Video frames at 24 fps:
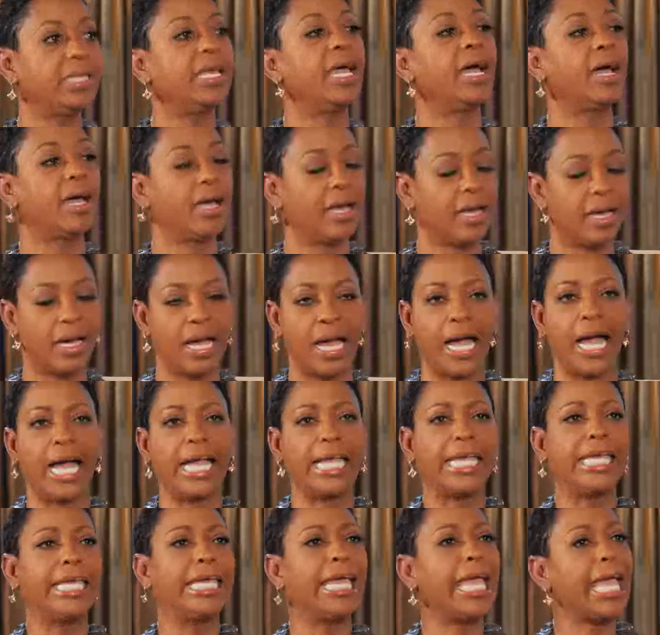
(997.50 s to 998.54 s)
Yeah.
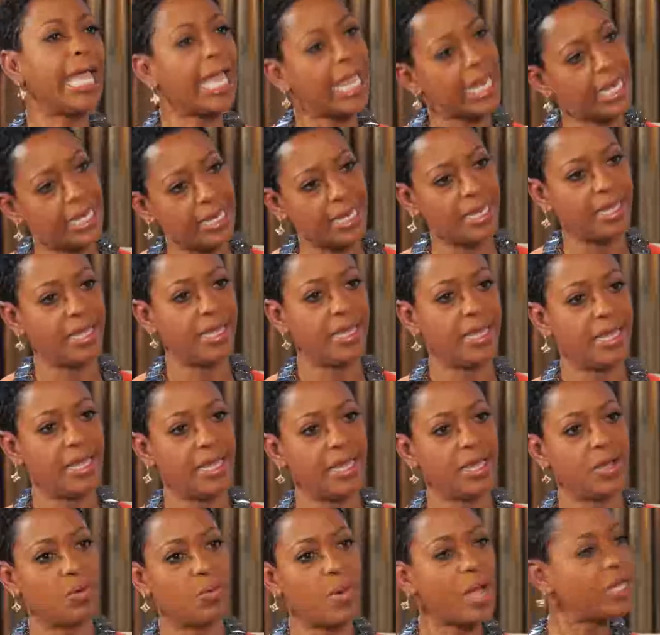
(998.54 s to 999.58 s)
Again,
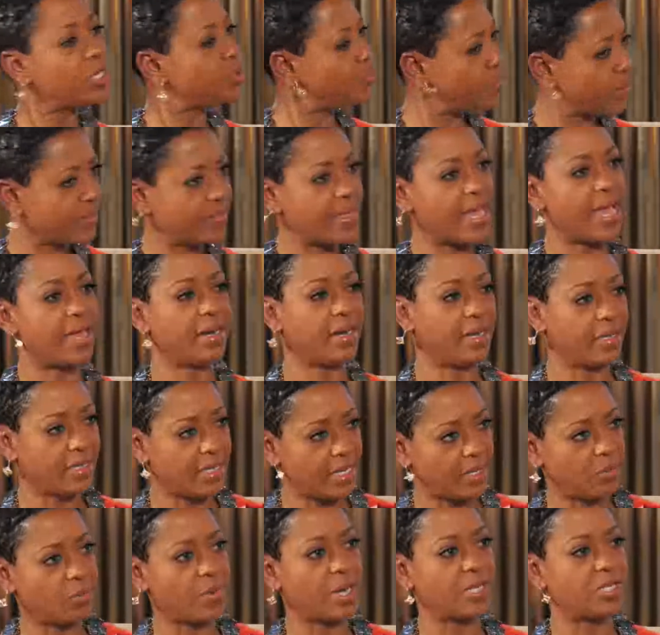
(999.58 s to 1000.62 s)
why'd you pick that?
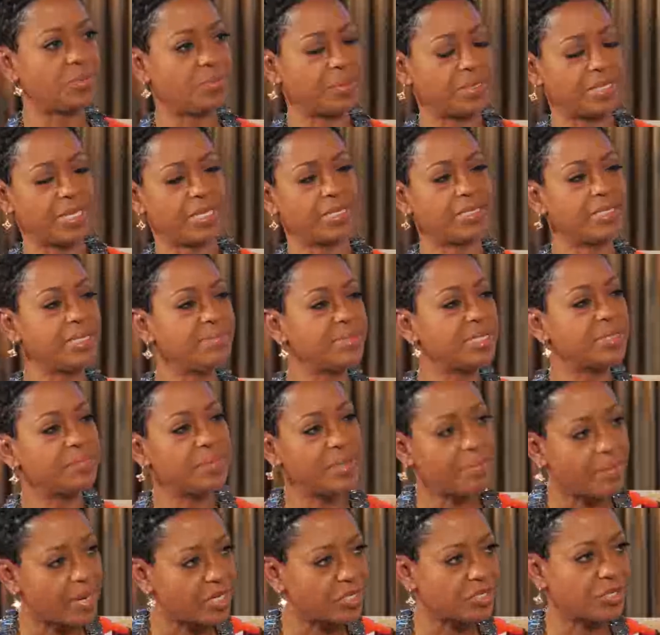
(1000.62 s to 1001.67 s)
Again, why'd you pick that? It seems to be
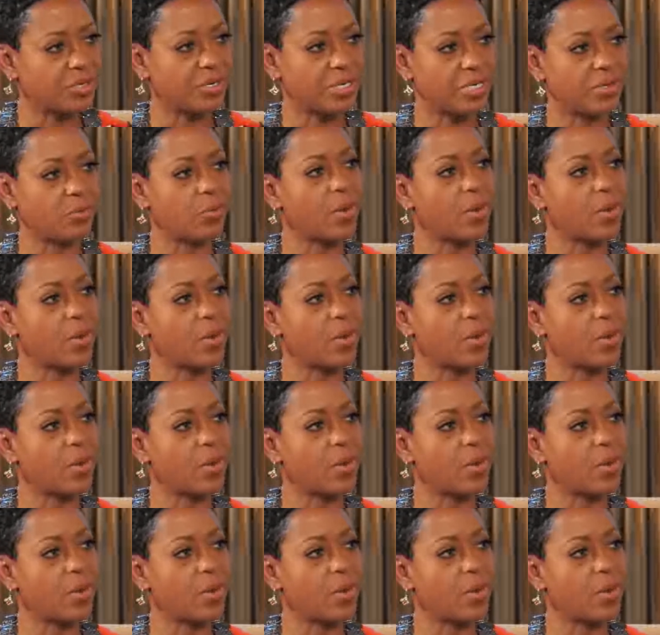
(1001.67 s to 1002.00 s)
my journey.